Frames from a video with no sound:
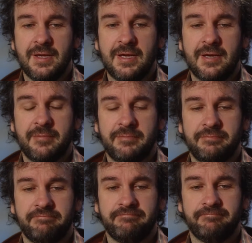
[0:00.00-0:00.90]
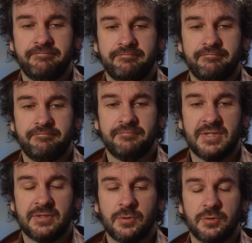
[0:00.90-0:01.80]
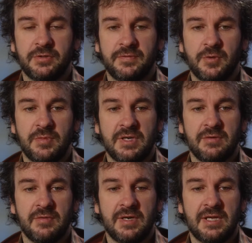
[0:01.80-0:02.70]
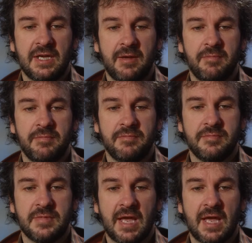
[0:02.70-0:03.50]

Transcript: But of course, the film didn't really come.